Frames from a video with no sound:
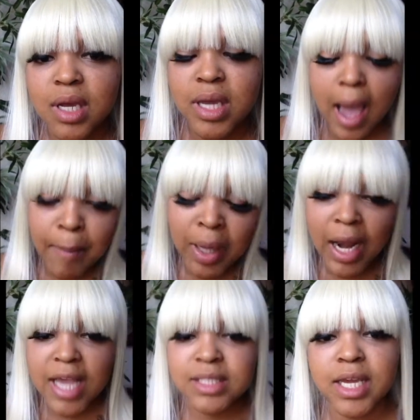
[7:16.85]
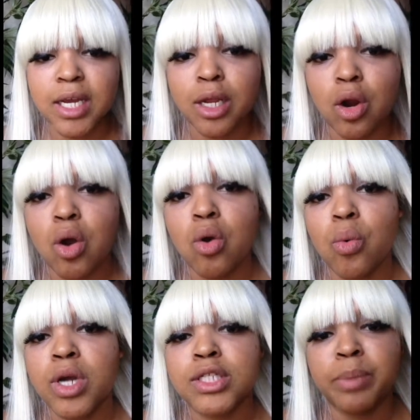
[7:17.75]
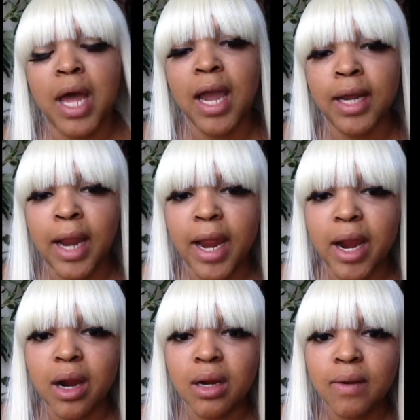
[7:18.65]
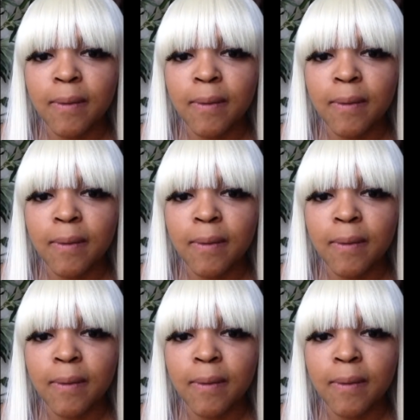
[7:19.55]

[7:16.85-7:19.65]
Yeah, I'm a light-skinned girl who wears blonde hair.